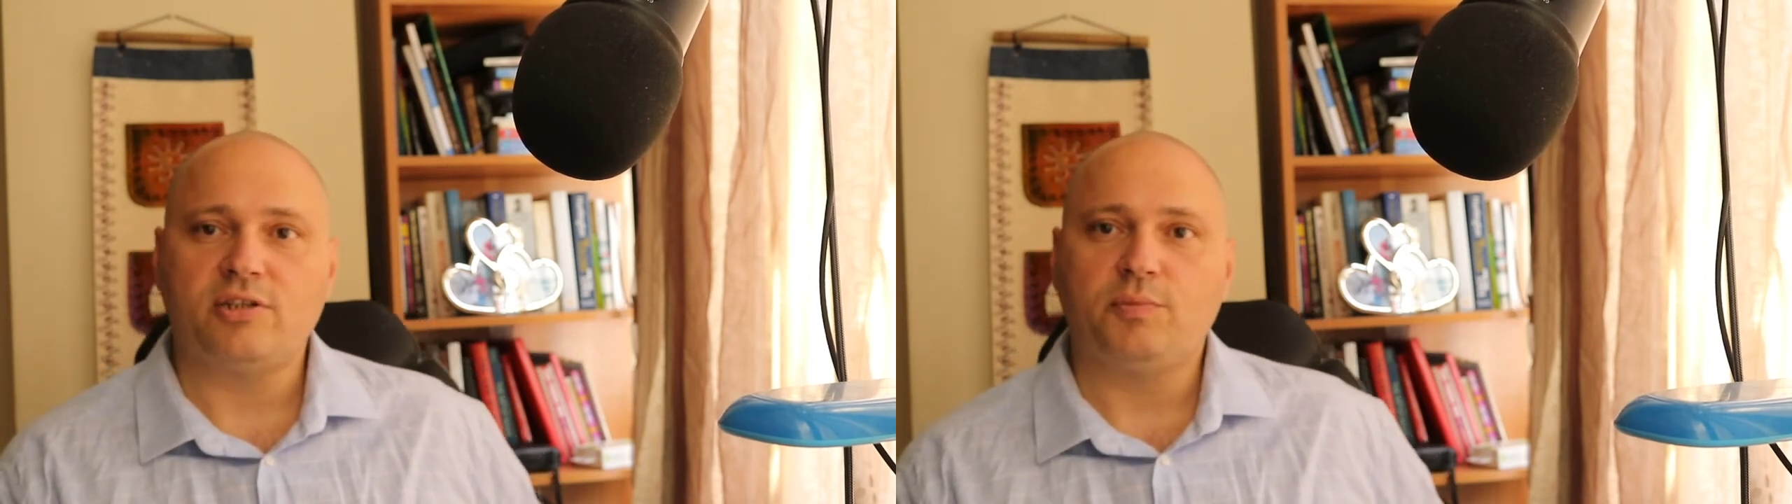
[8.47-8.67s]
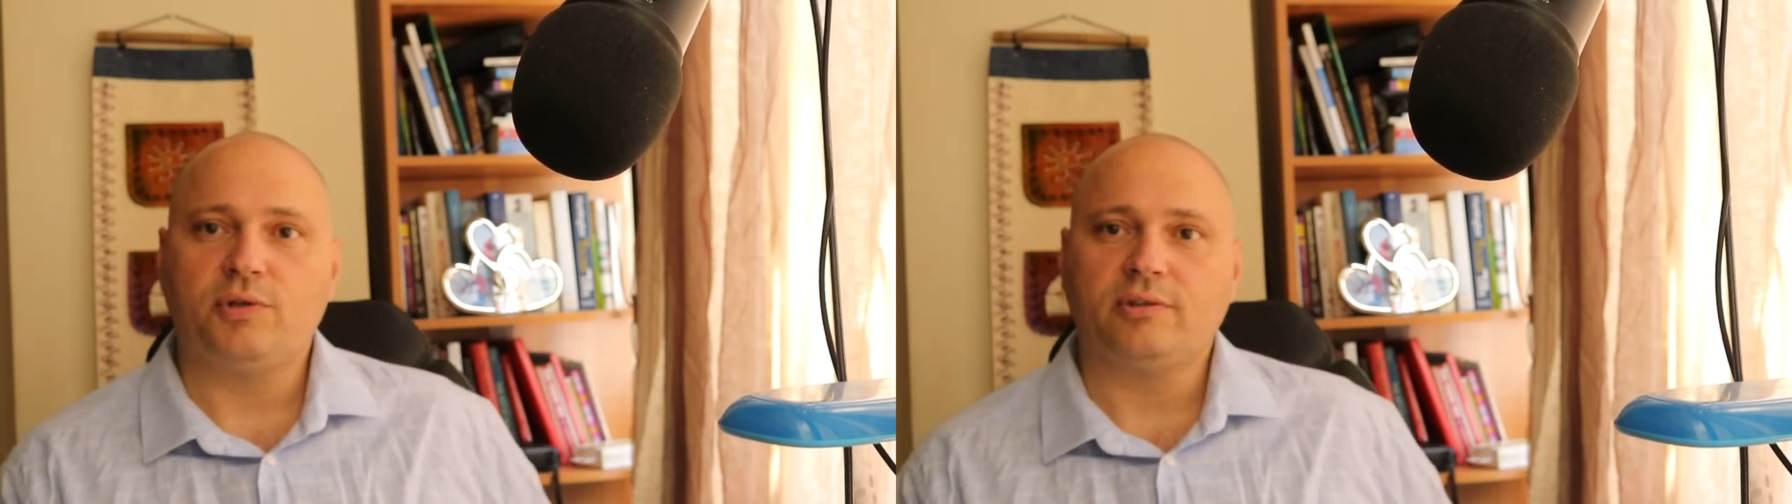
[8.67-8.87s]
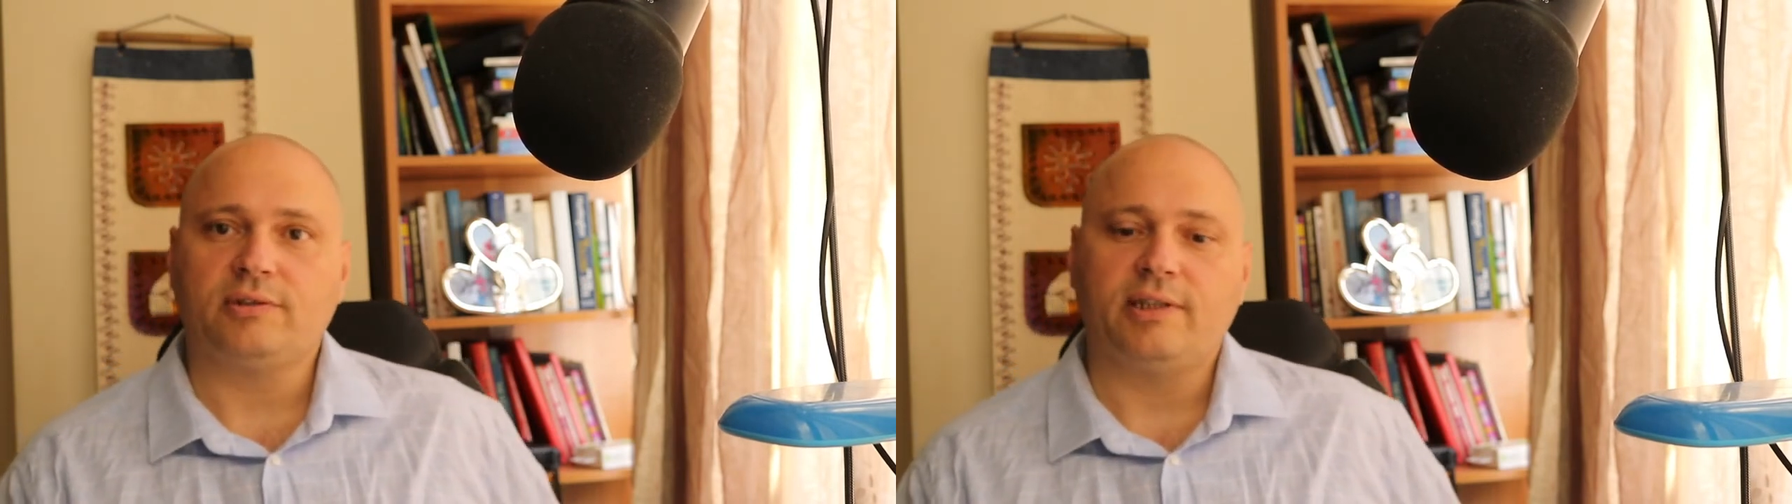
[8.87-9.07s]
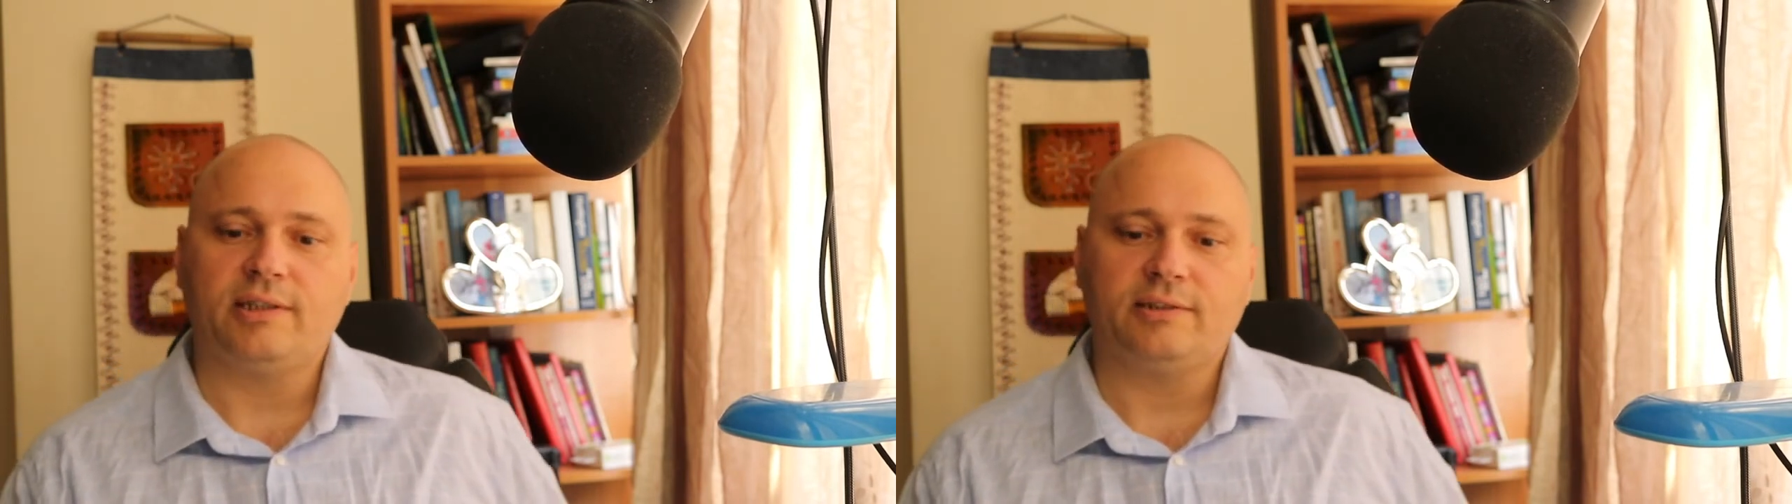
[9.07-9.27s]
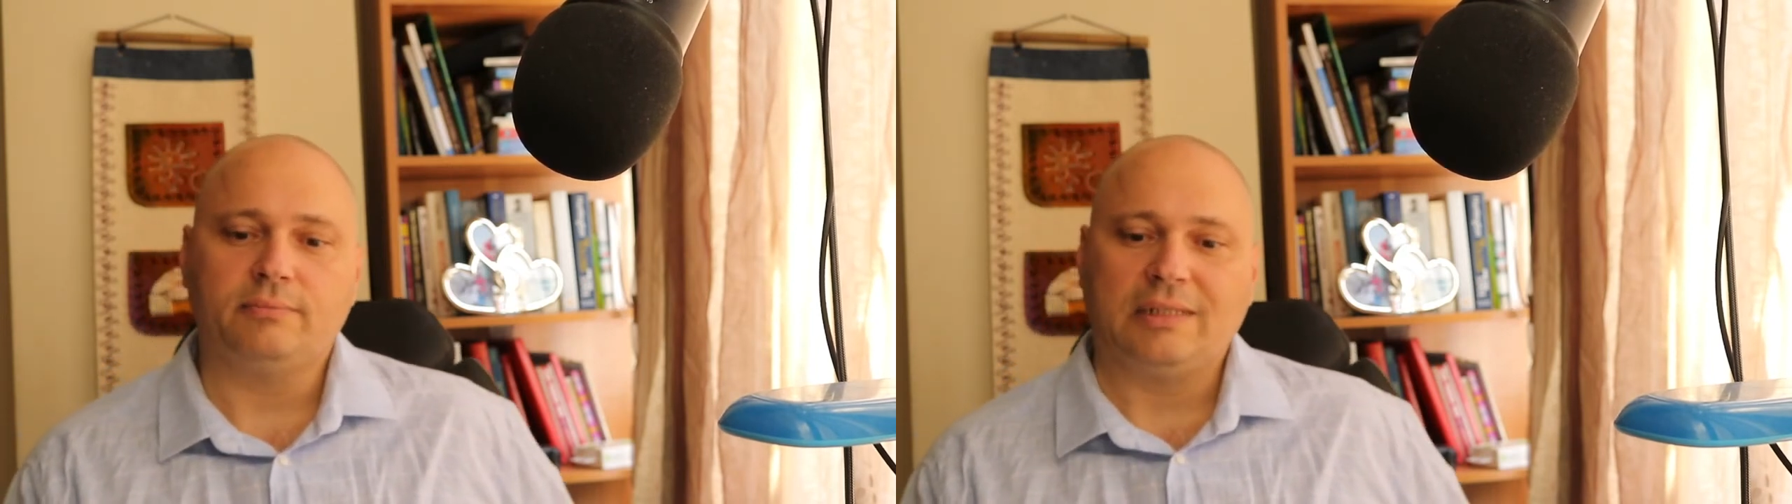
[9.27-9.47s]
reported
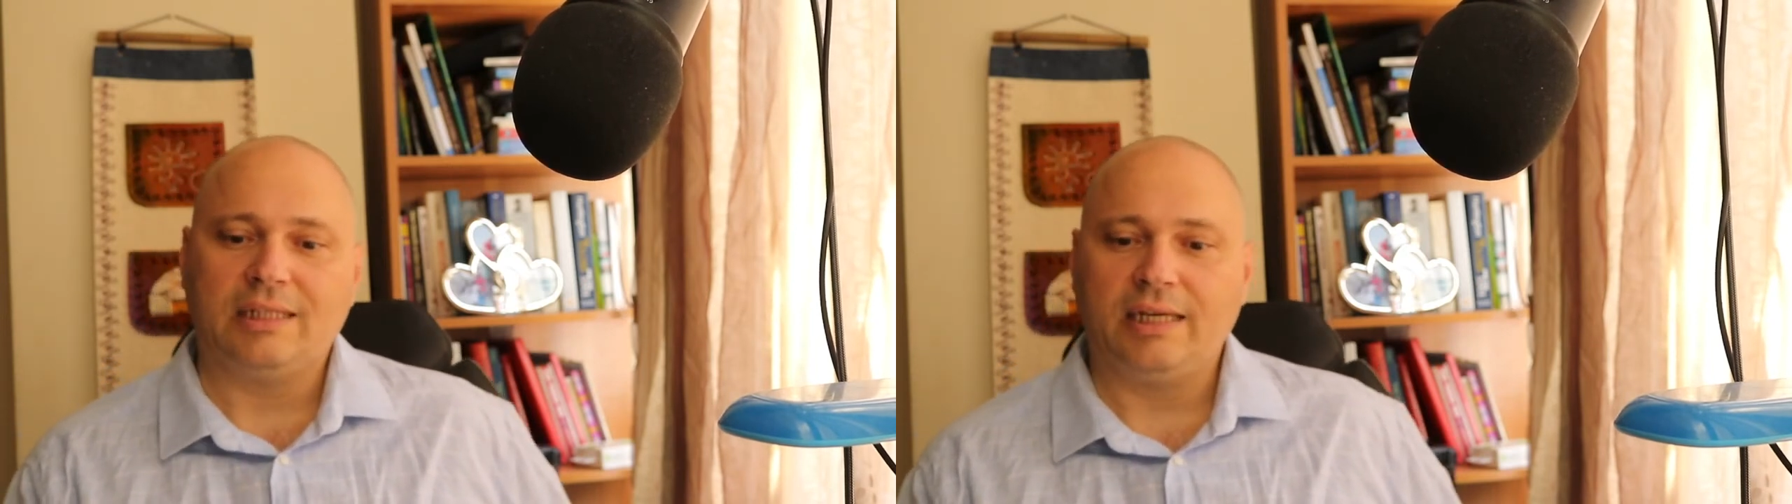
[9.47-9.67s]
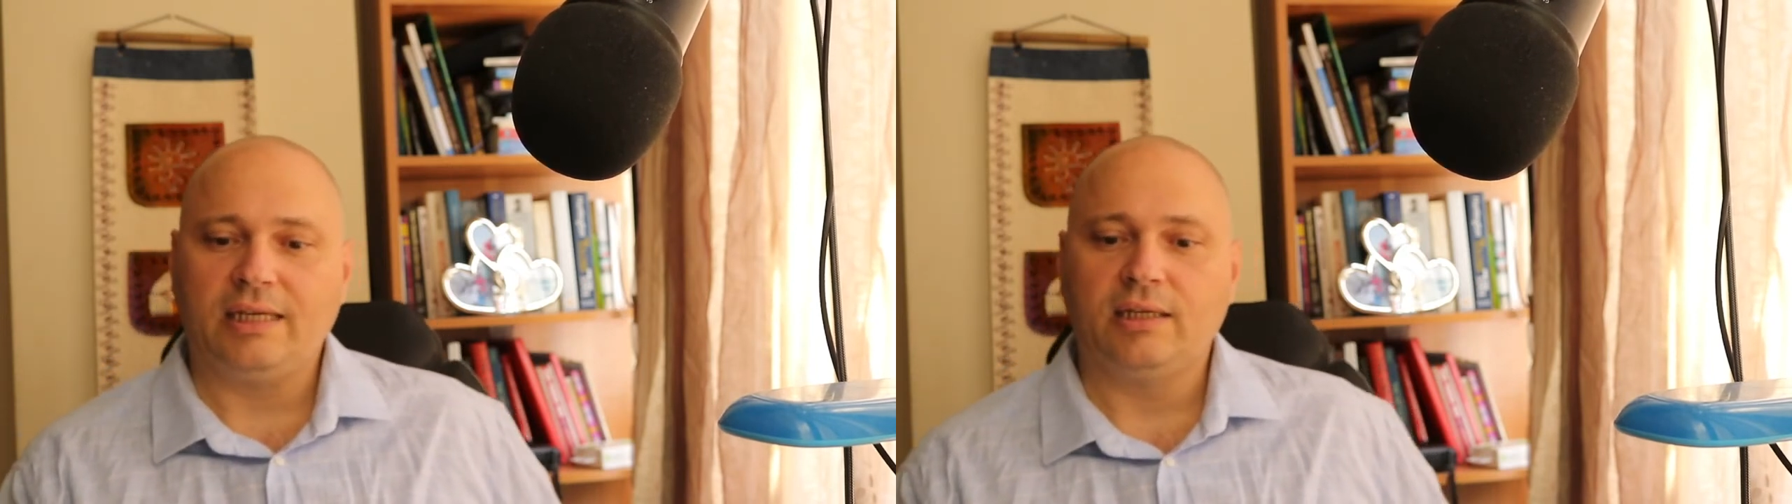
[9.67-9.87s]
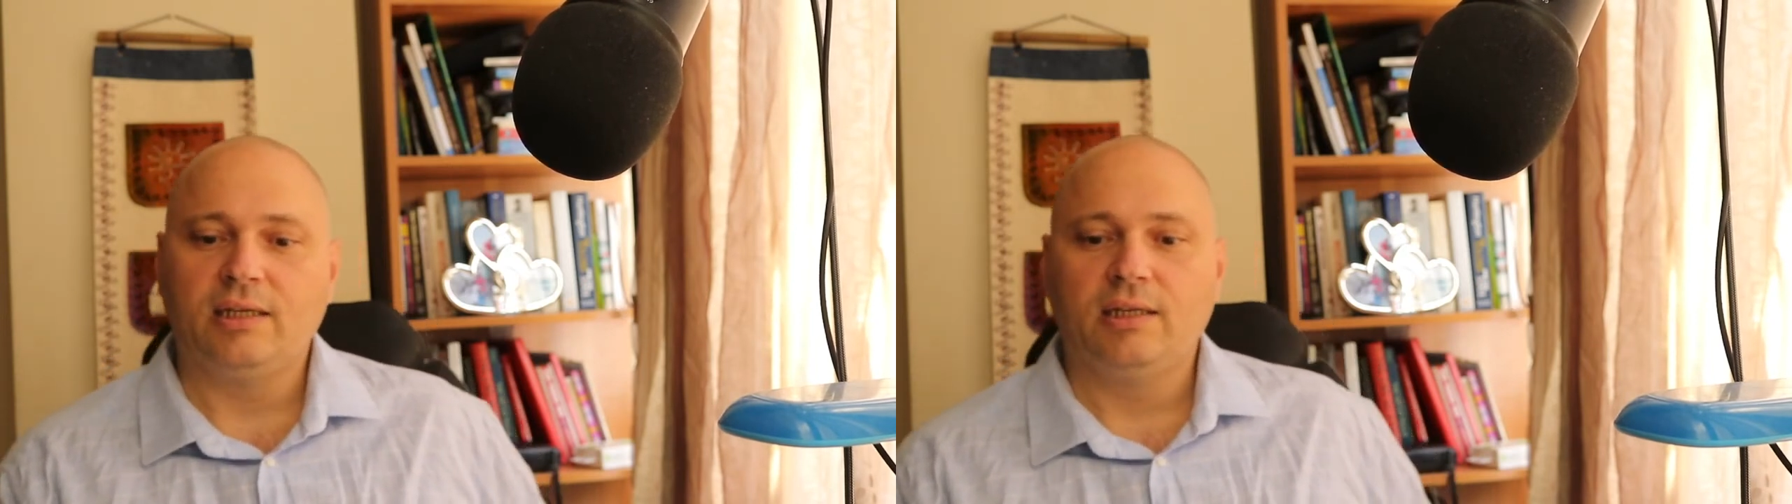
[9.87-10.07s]
that the Malay